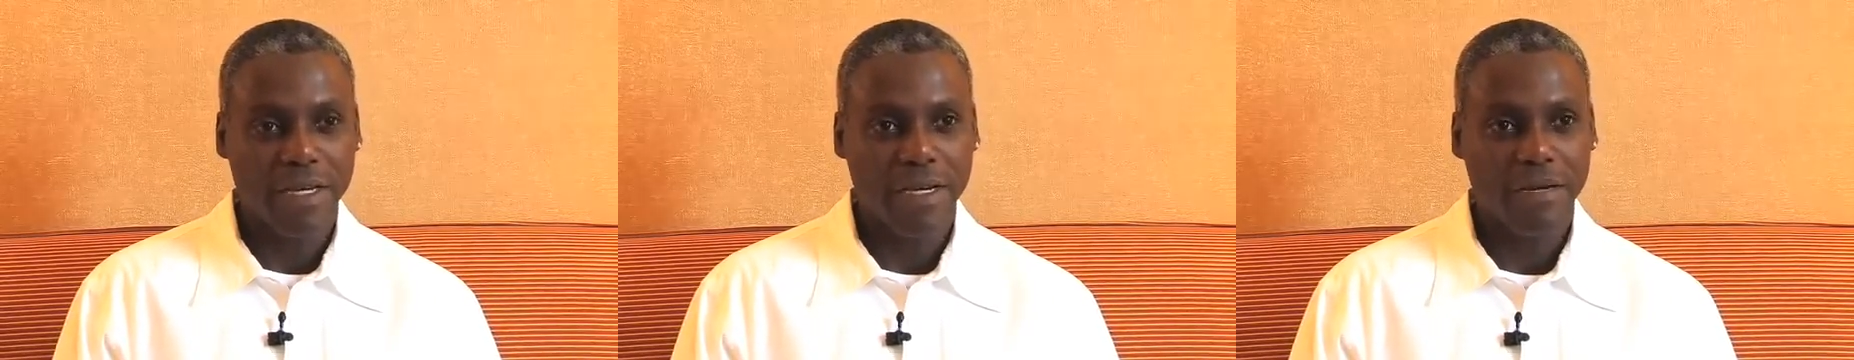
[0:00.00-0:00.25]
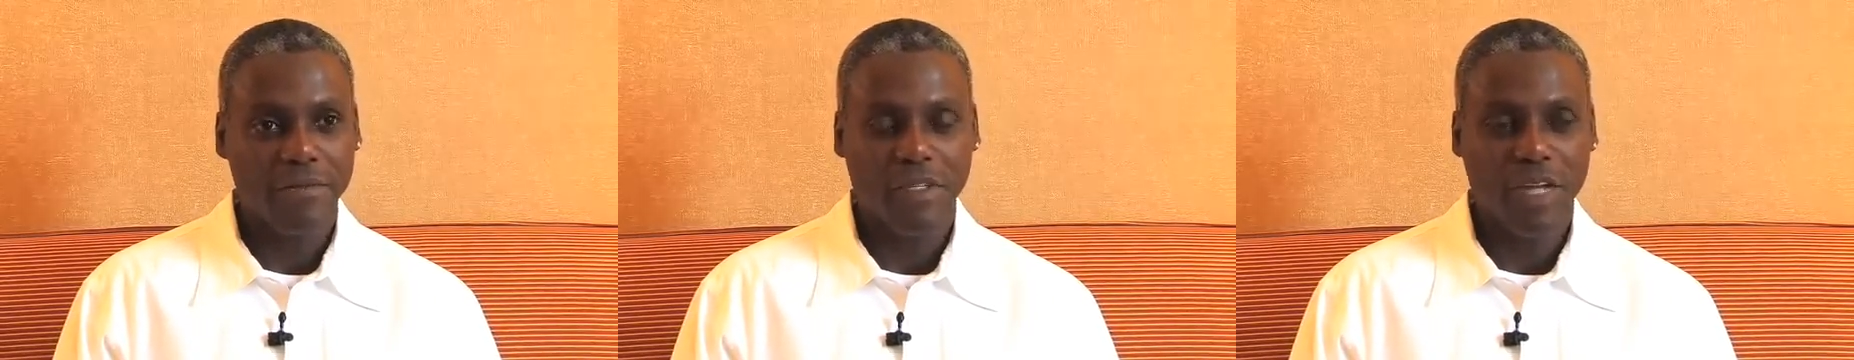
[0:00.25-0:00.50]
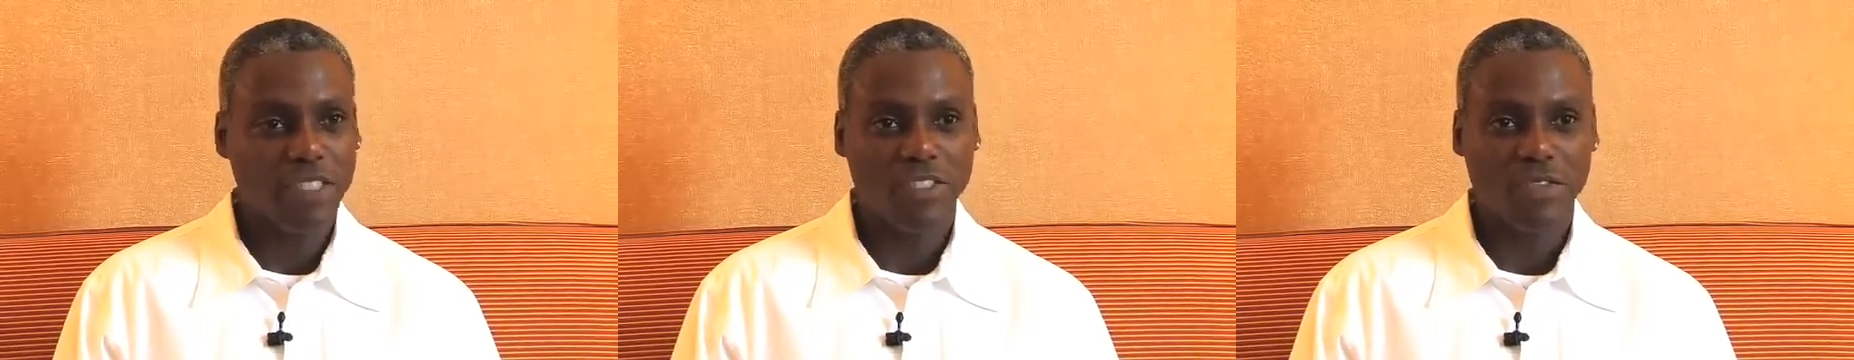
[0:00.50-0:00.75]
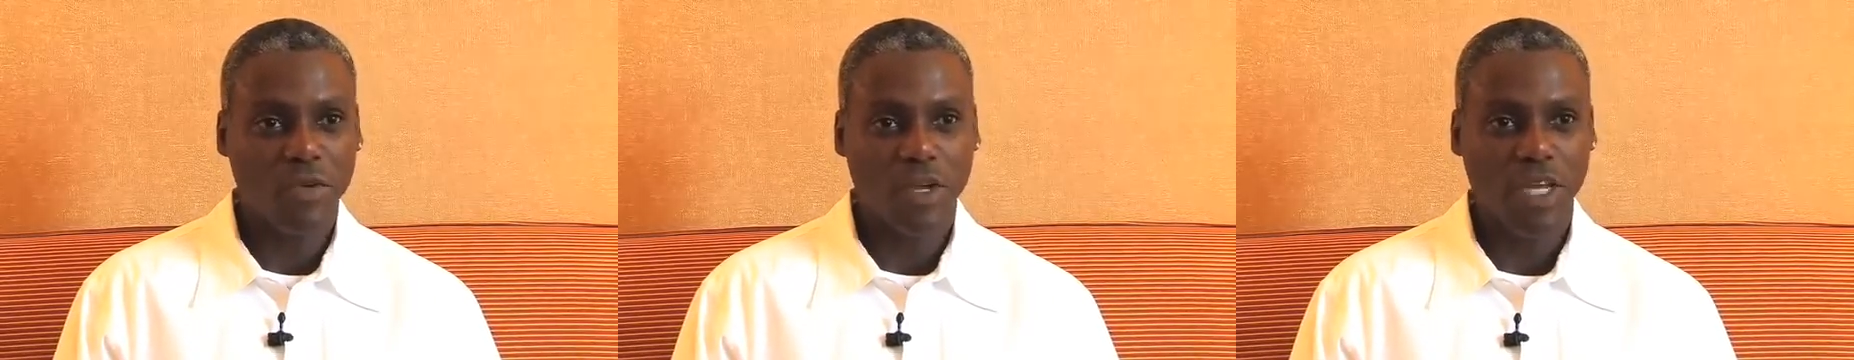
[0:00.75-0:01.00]
You're not
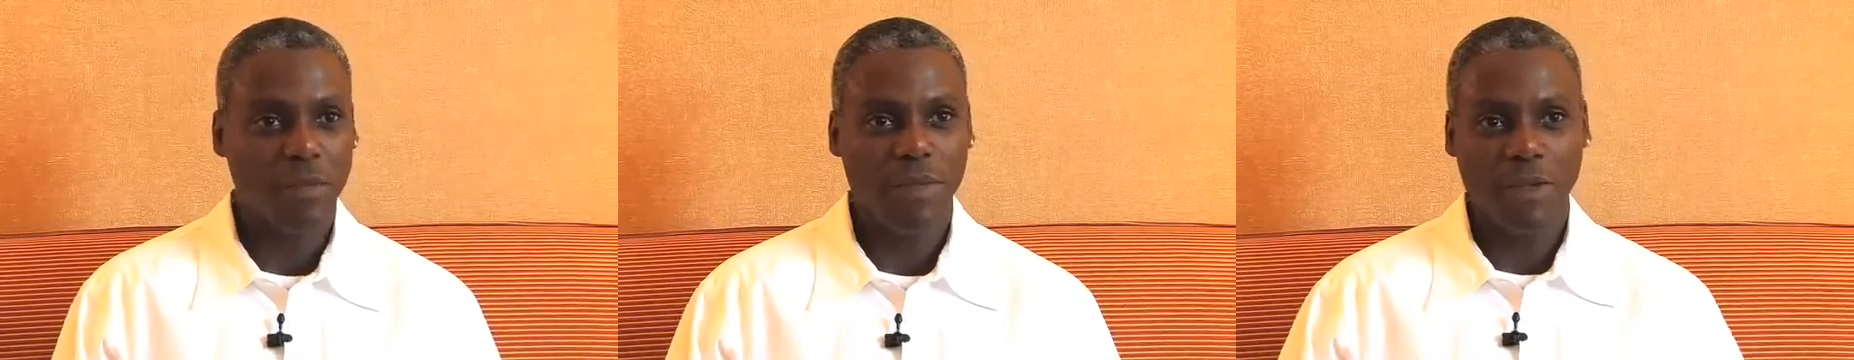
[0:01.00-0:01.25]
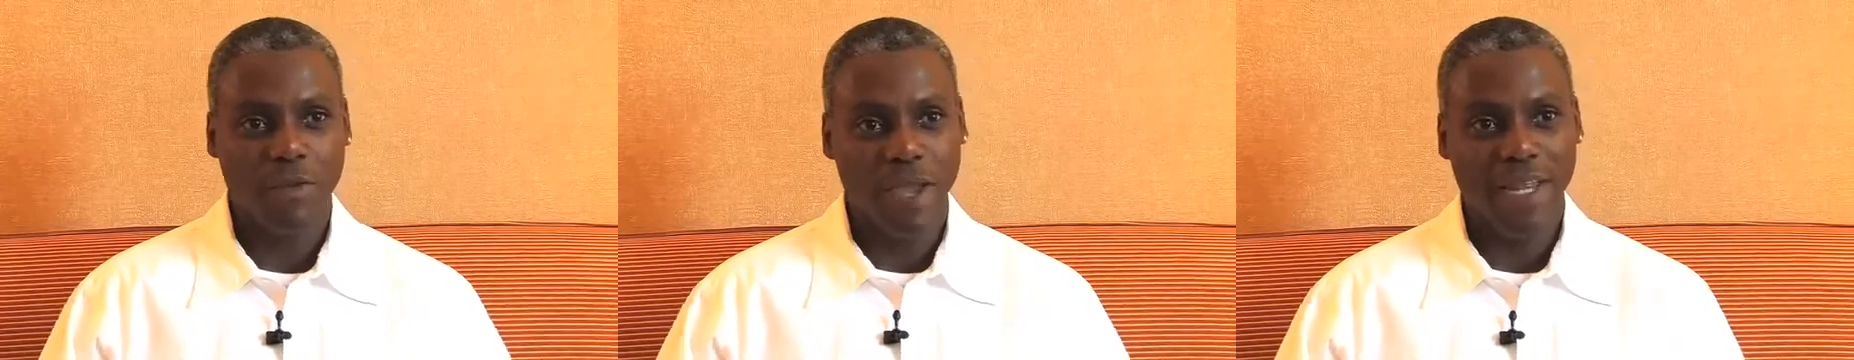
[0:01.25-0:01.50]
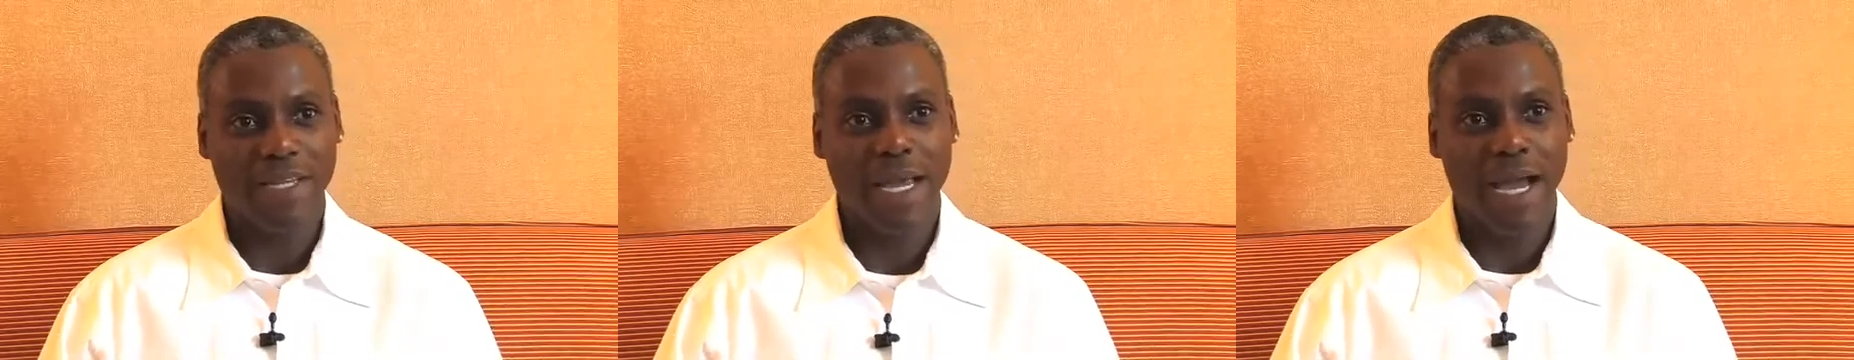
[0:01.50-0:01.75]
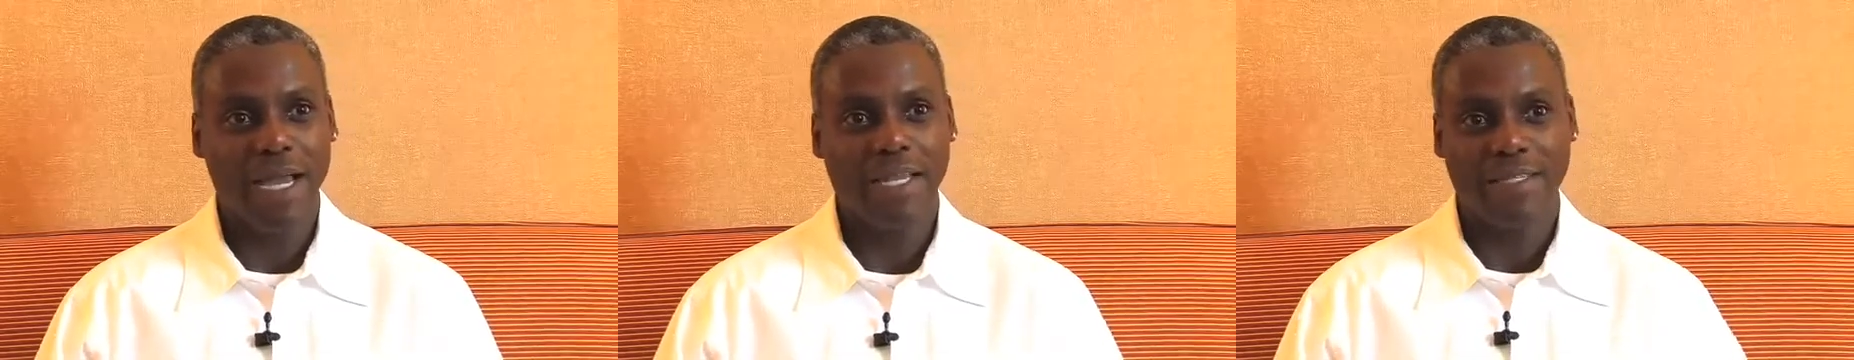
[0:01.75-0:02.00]
sure. He could be great at
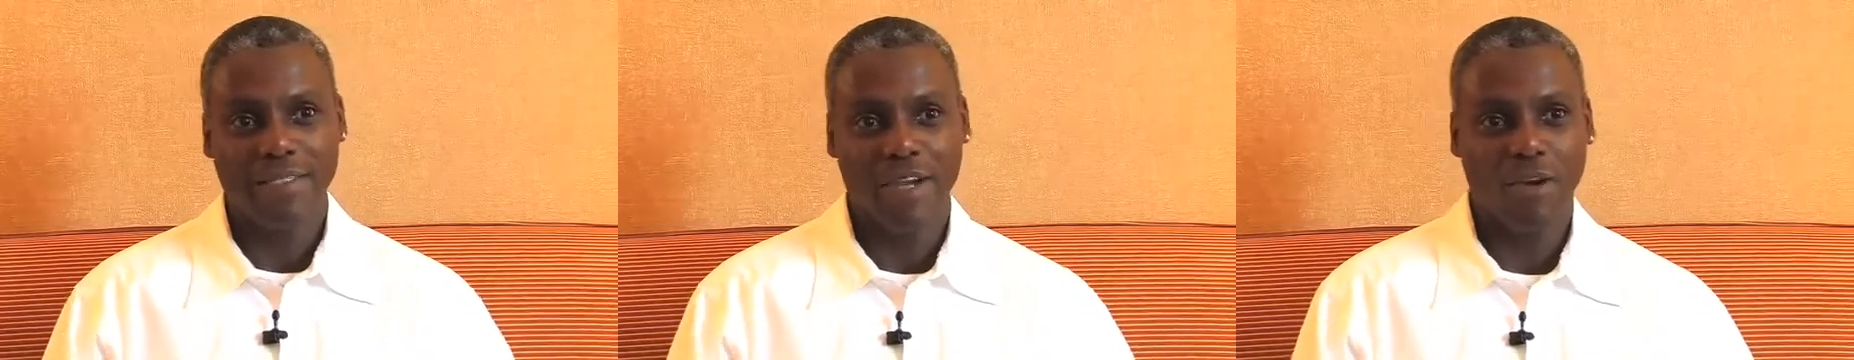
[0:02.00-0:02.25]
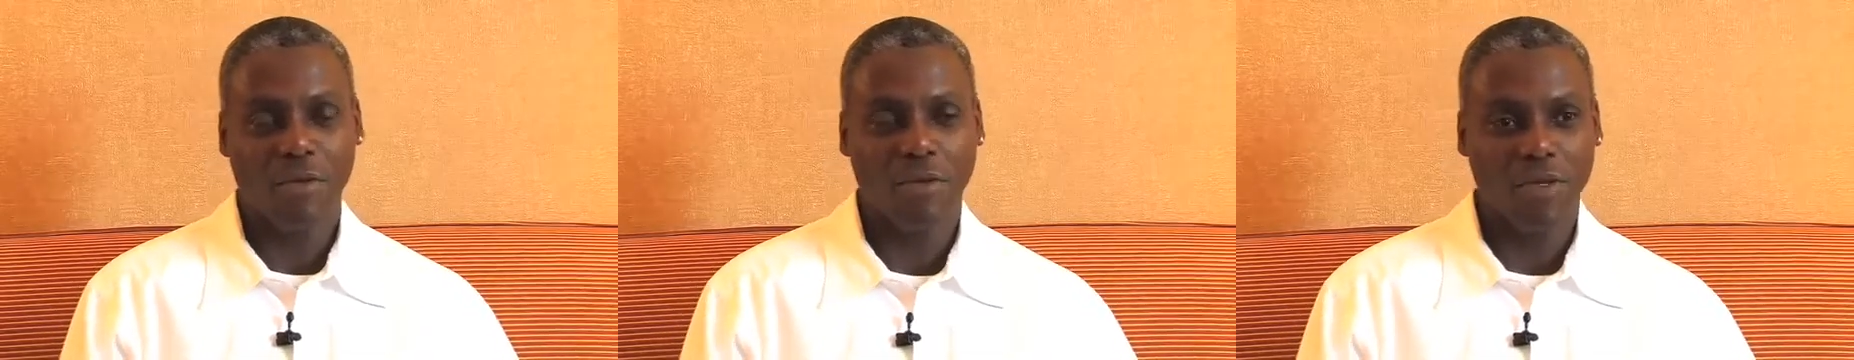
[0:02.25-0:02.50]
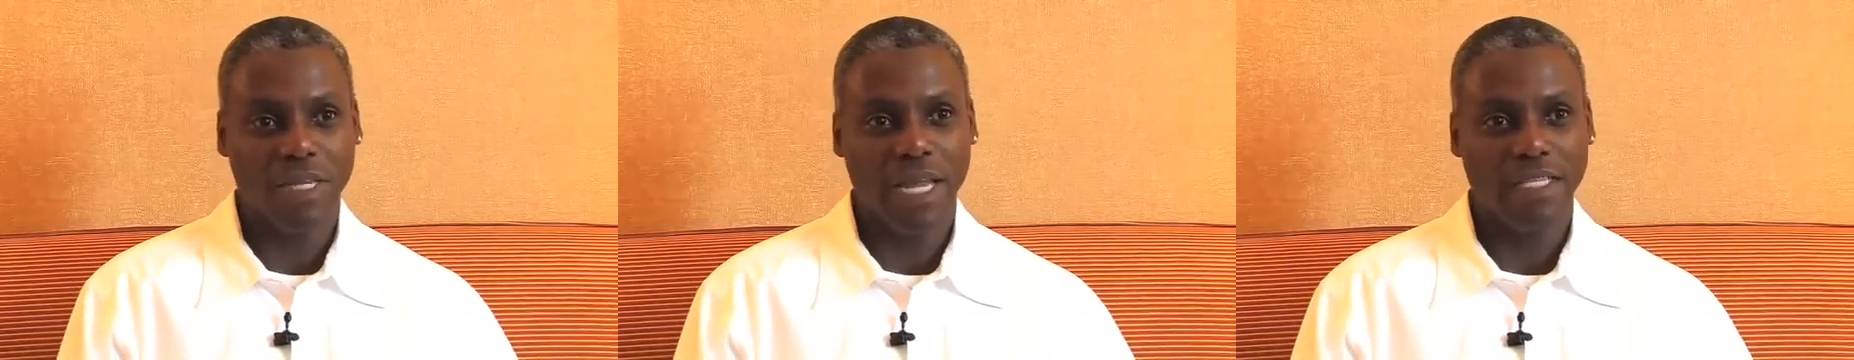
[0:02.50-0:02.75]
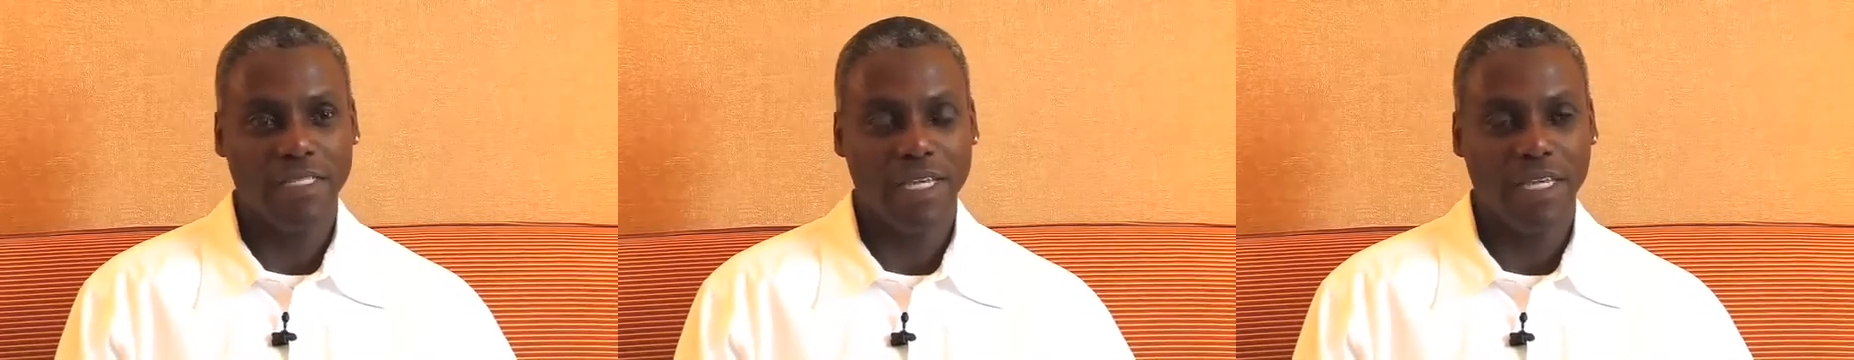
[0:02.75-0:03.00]
9 and terrible at
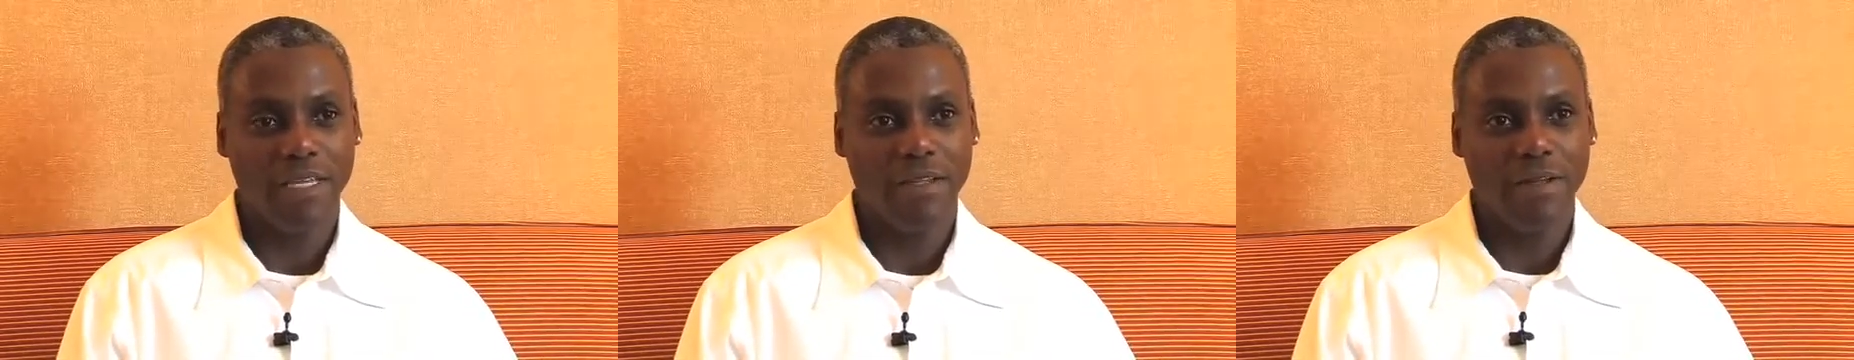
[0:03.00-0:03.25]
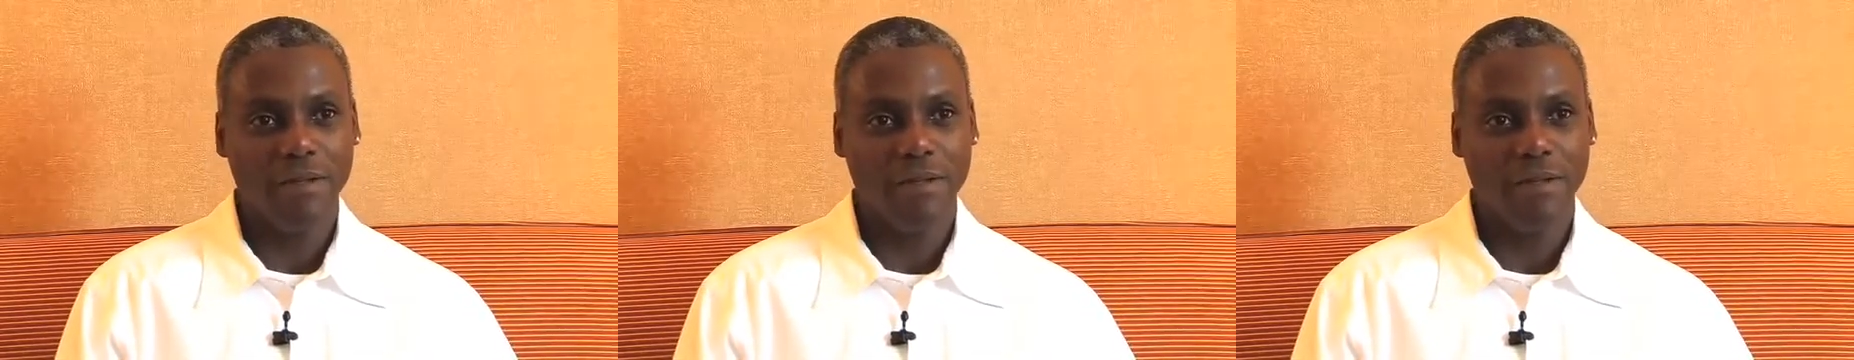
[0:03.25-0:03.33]
19,